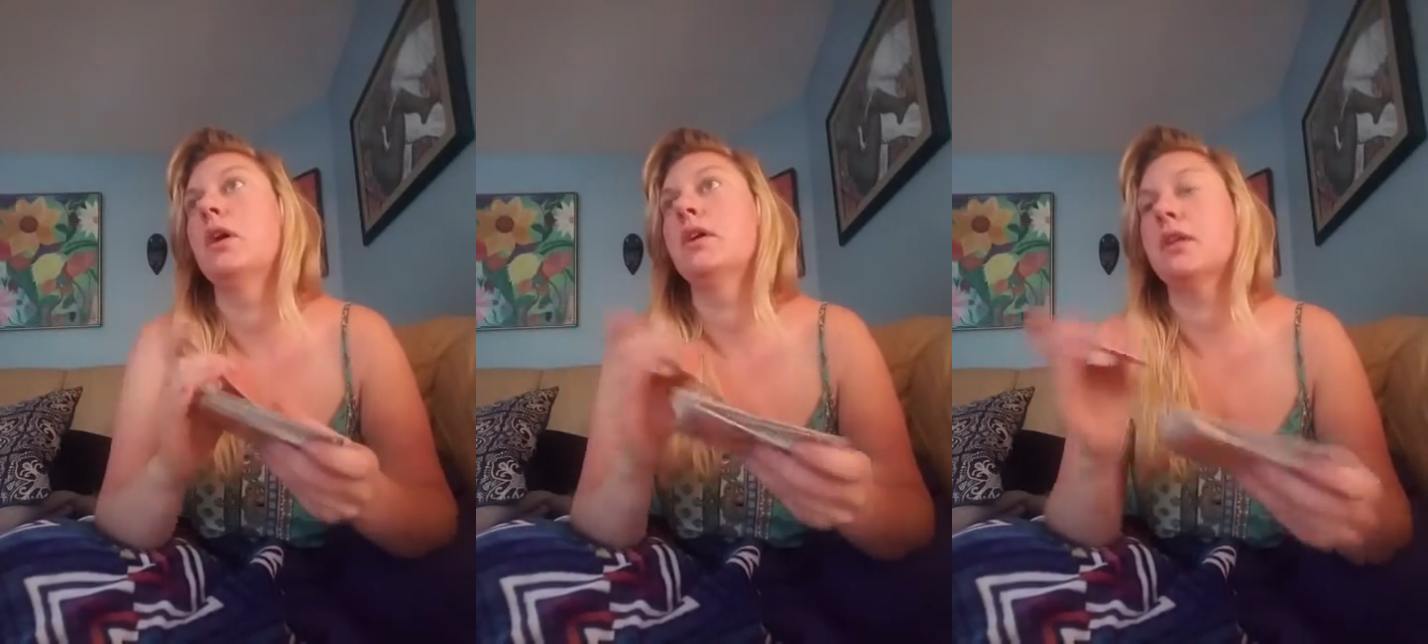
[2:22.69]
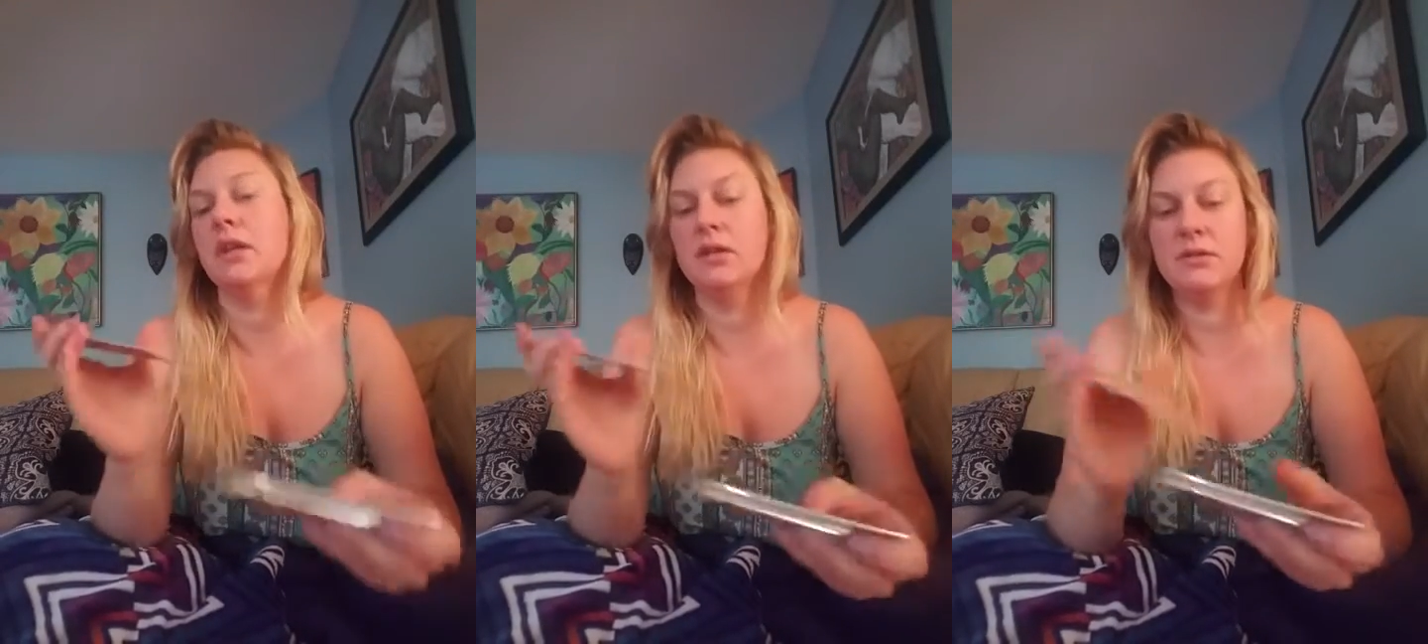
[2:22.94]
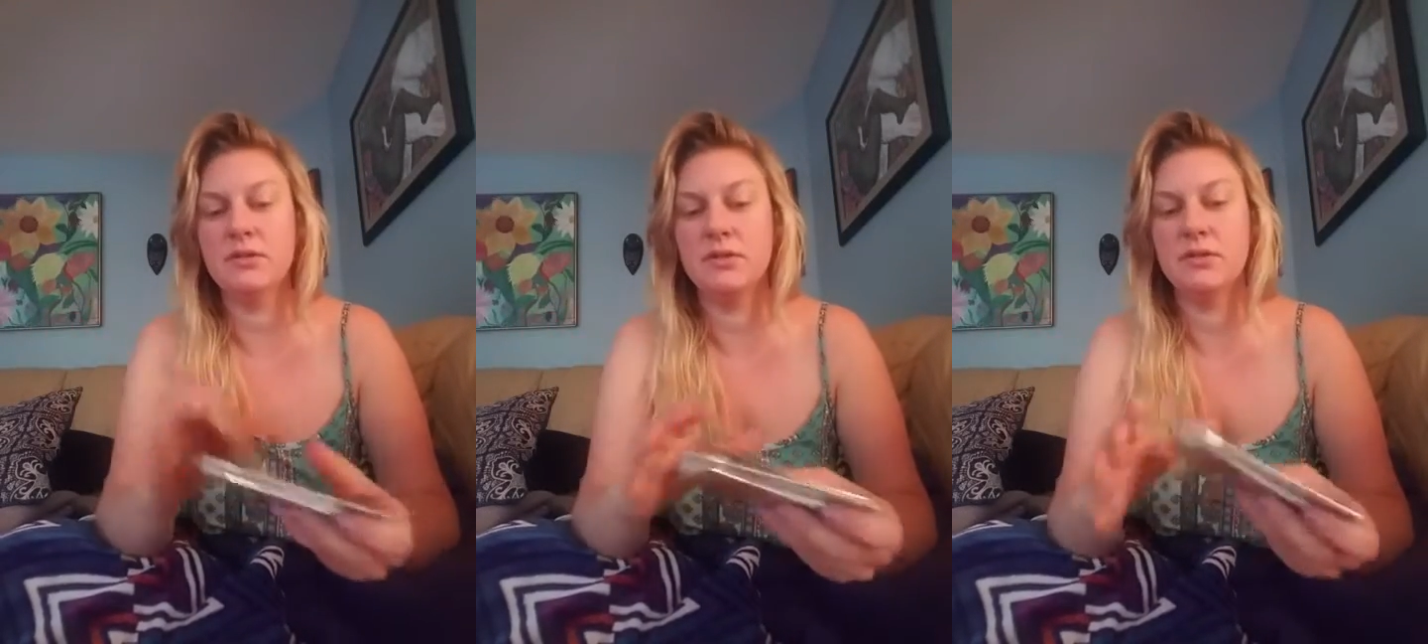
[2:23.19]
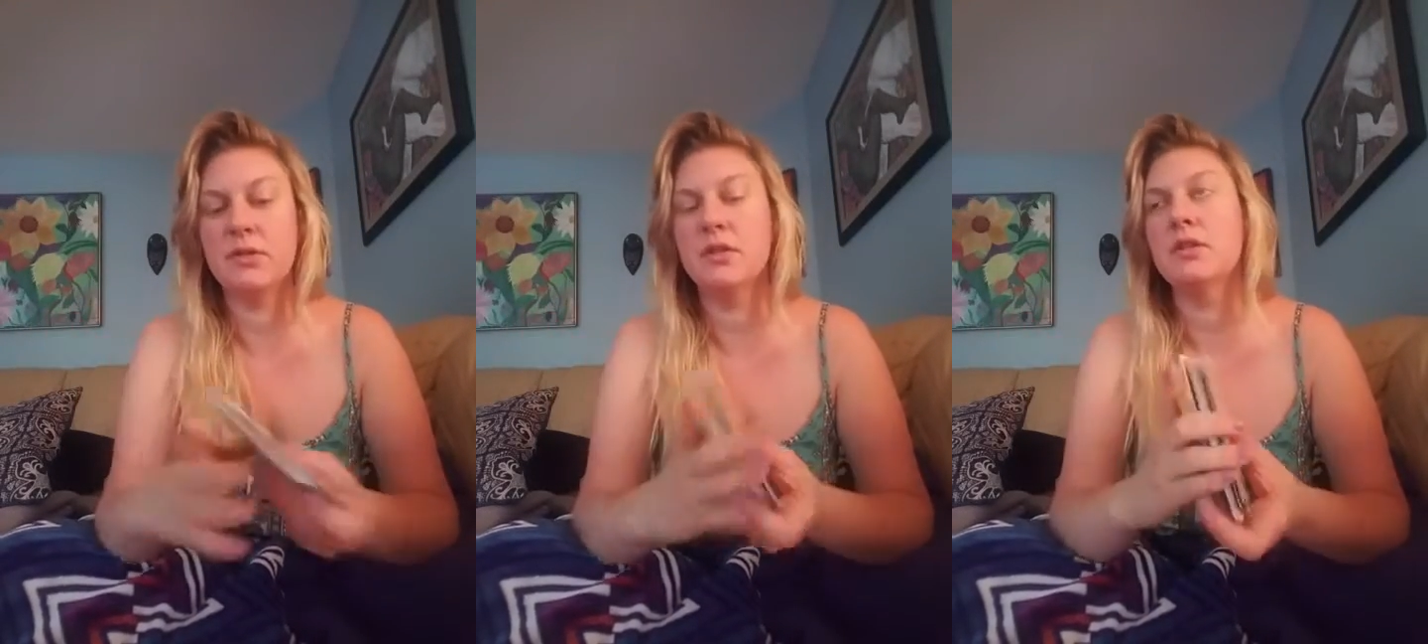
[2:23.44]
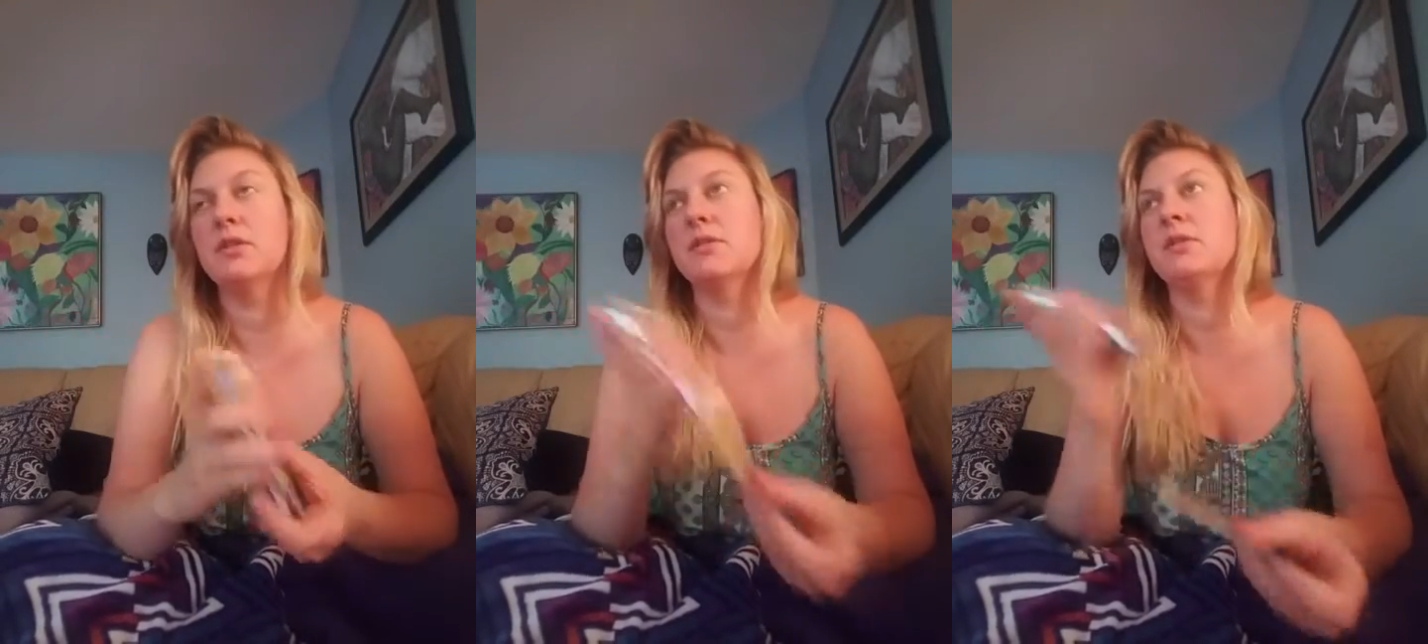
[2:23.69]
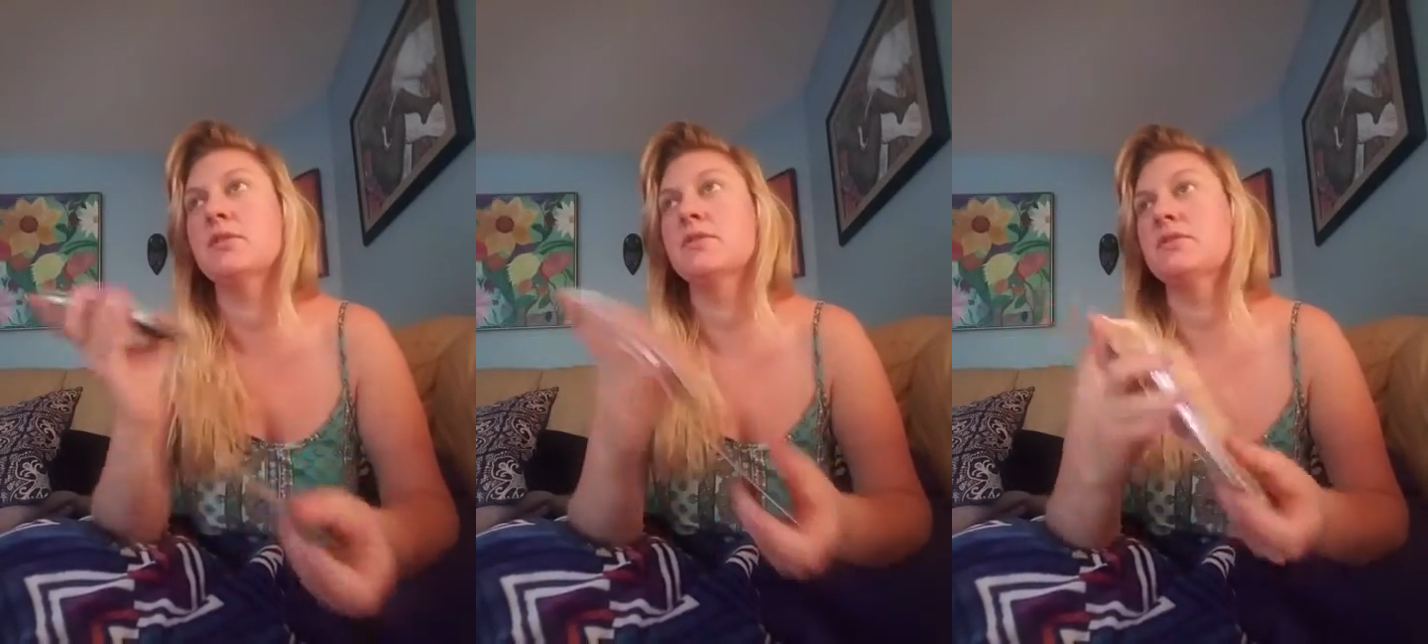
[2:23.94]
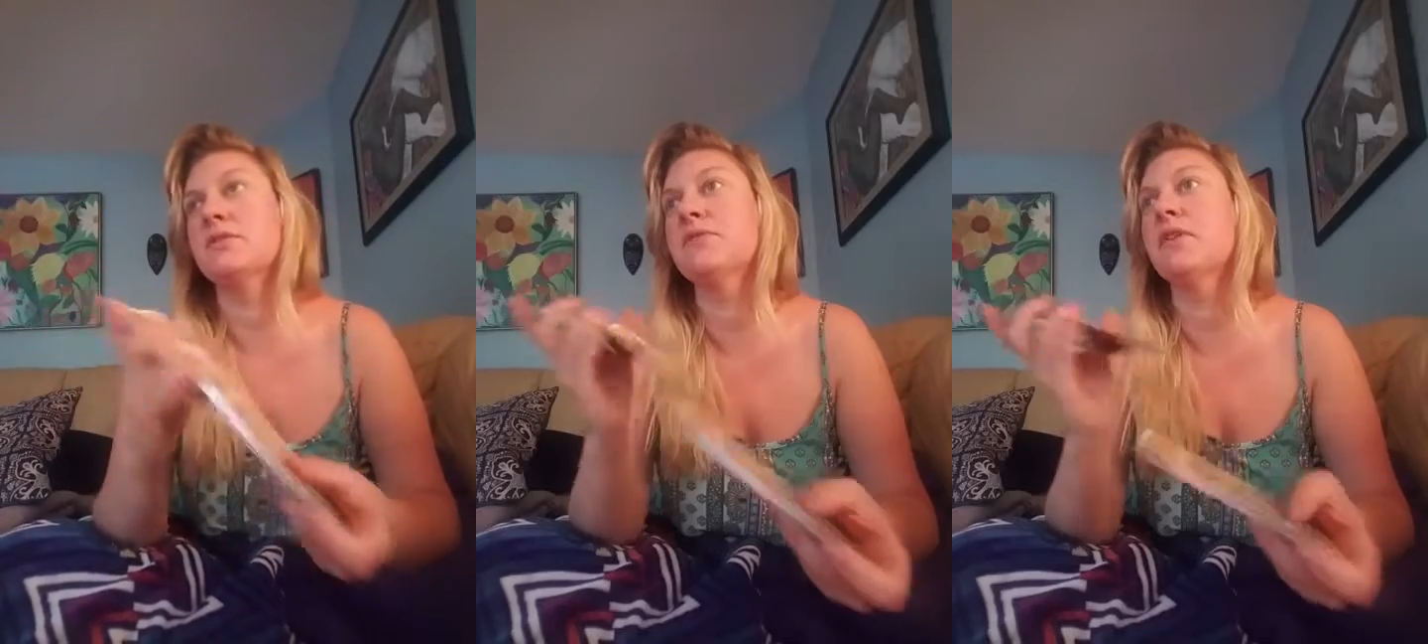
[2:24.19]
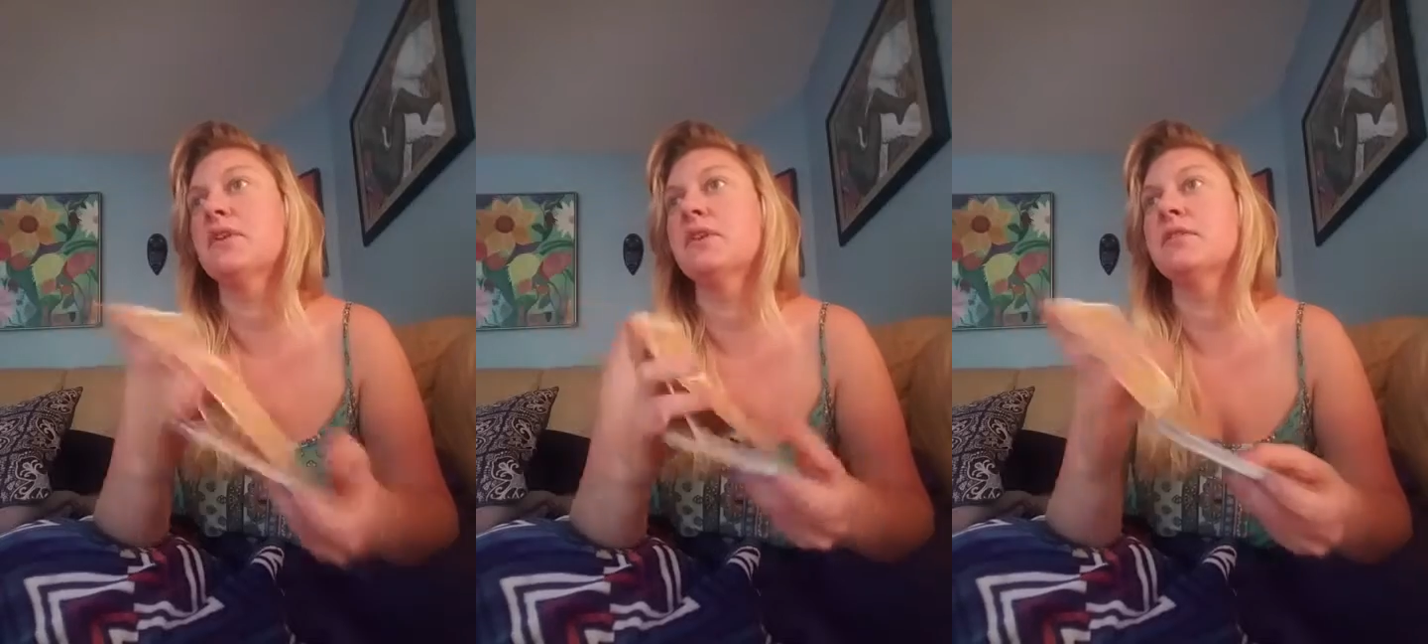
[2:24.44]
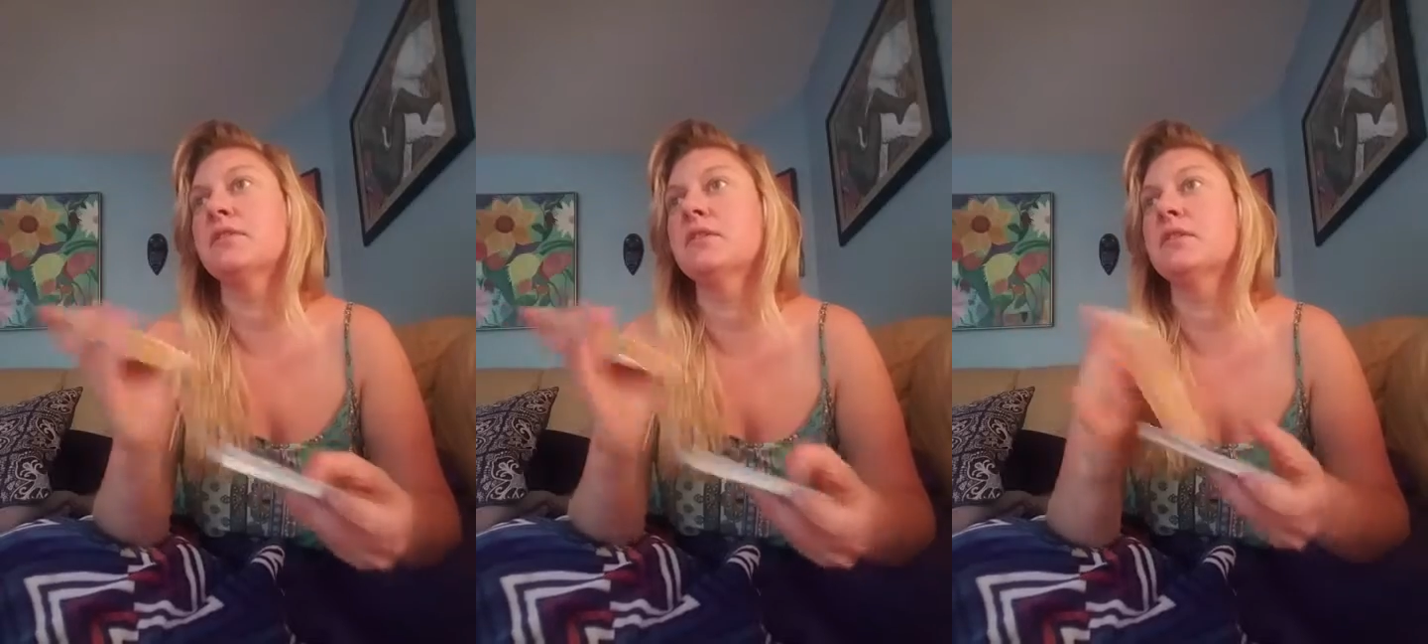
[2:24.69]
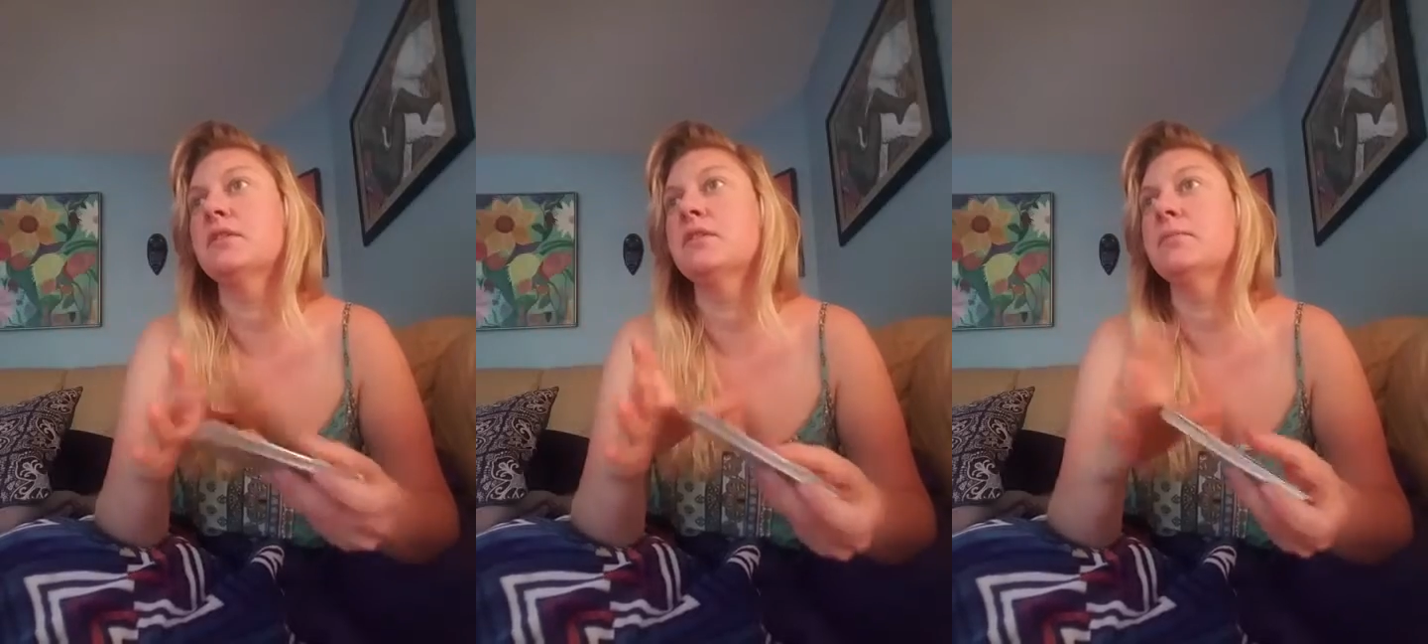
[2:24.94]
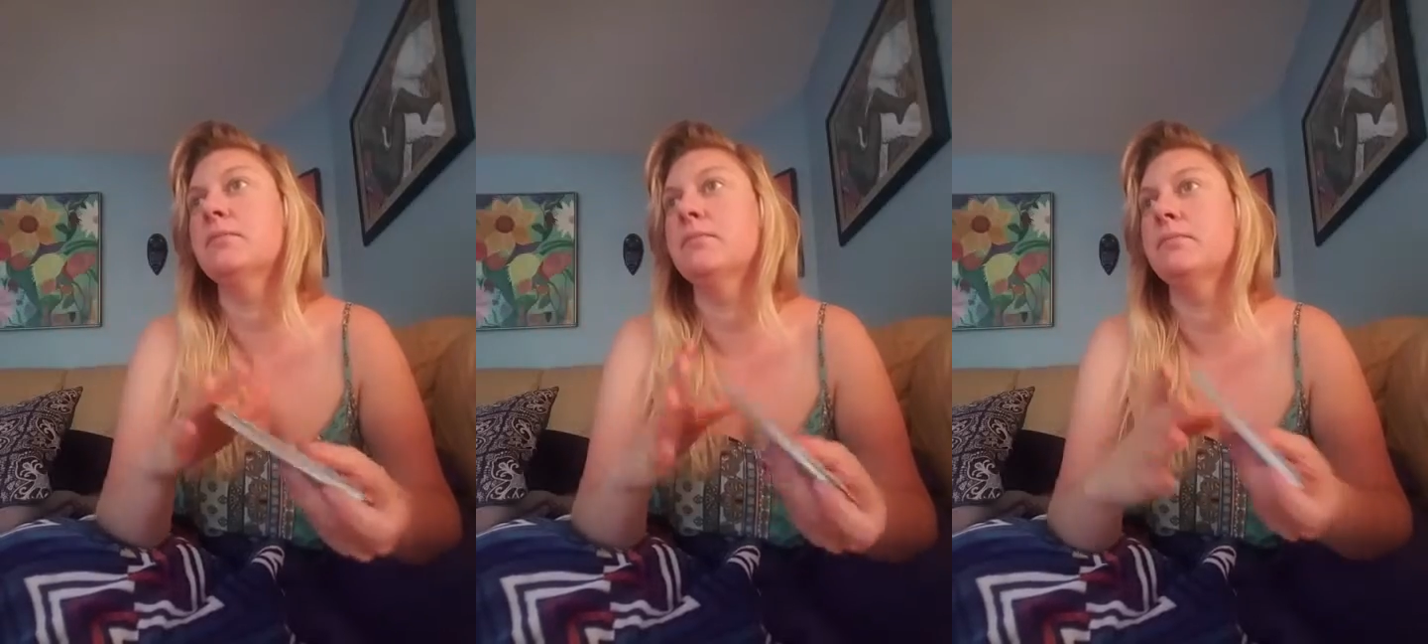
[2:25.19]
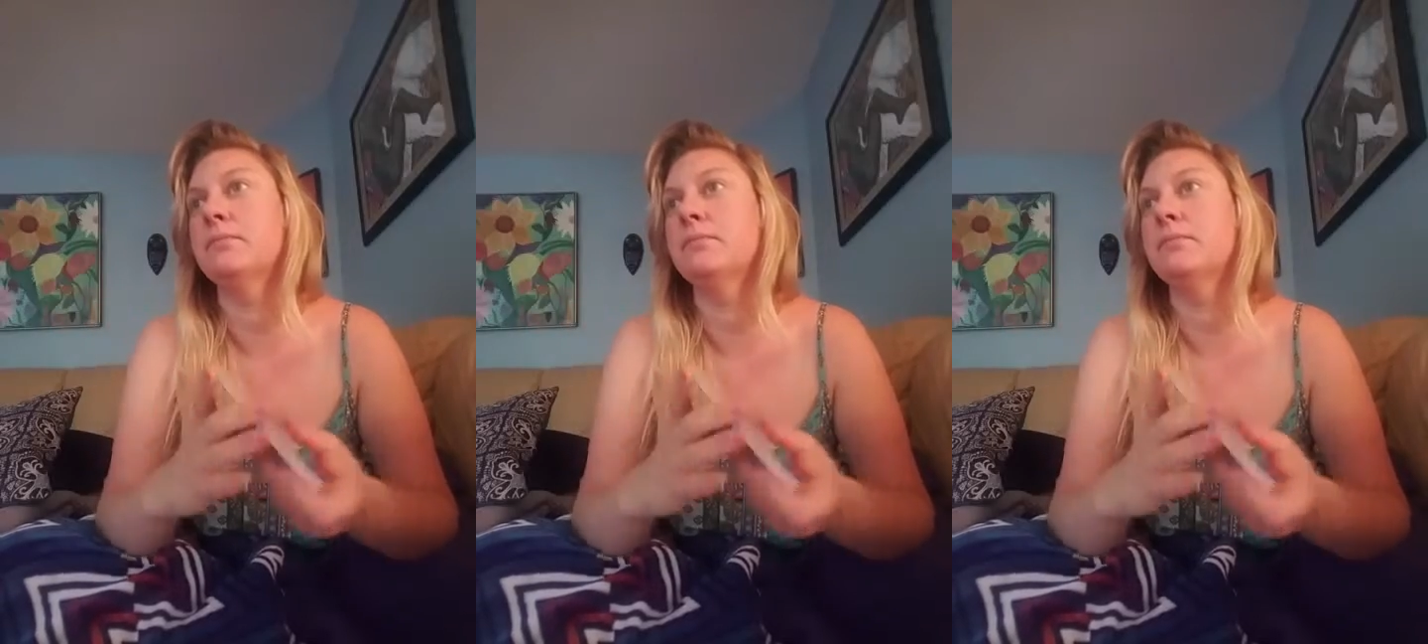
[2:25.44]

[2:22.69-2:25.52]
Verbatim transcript: Cancer, anything else, Divine Team?